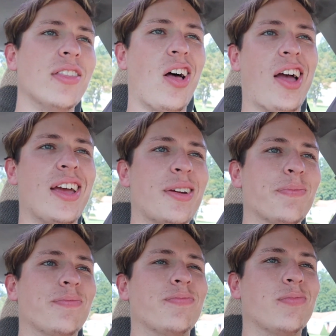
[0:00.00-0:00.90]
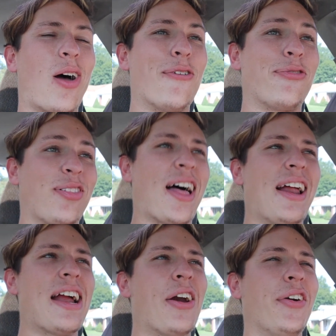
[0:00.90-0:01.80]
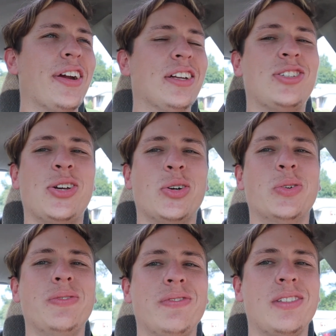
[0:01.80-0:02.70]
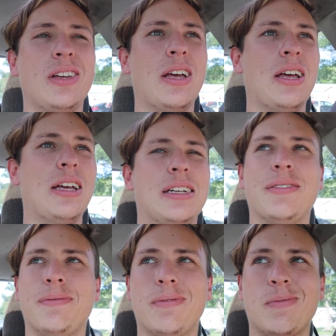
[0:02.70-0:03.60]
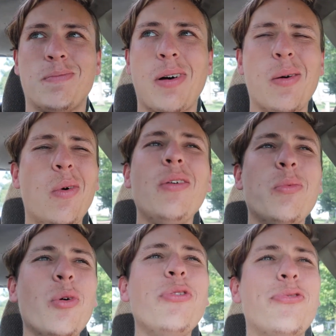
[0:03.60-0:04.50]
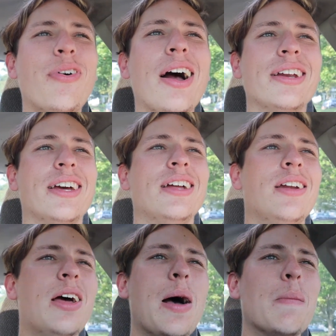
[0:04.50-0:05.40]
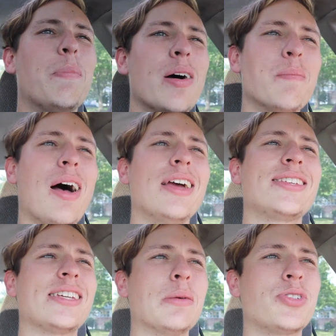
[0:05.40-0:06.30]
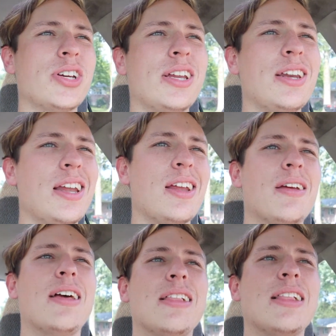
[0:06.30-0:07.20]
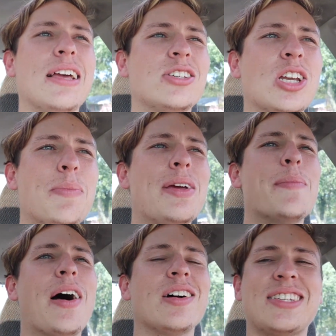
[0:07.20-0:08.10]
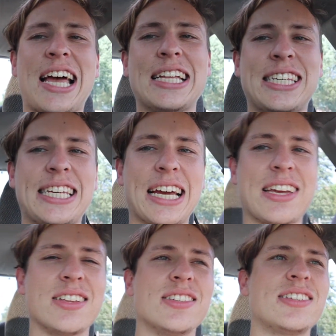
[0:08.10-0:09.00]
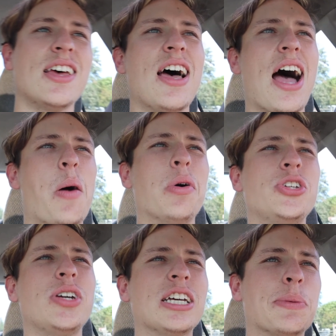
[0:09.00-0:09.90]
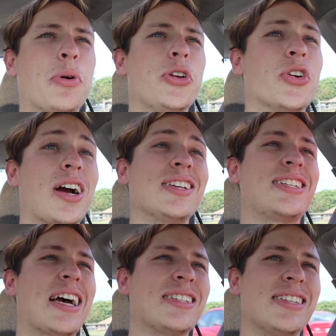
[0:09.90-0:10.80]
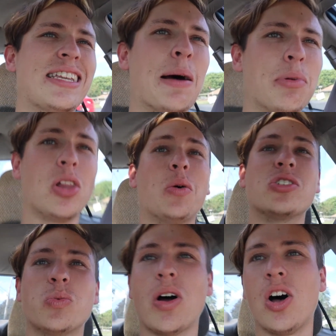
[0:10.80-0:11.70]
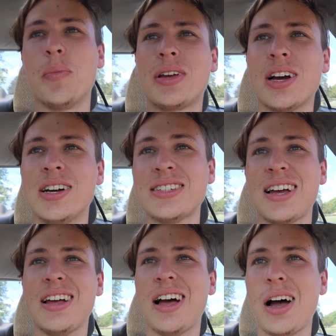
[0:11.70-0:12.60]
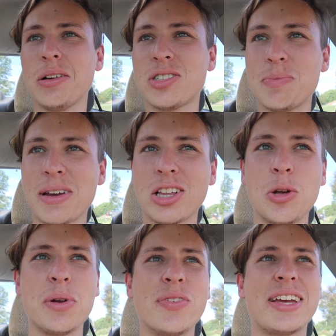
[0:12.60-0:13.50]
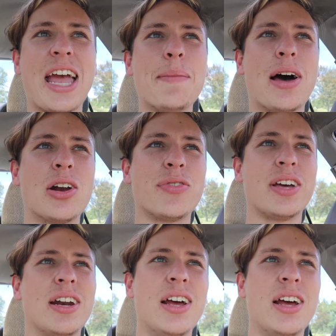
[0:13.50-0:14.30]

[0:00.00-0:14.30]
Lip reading: like a flat area too. But we'll find it. But my assumption is gonna be about 10 seconds. I want you guys to put your guys' guesses down below as well, because I'll just make a little bit of a game out of it.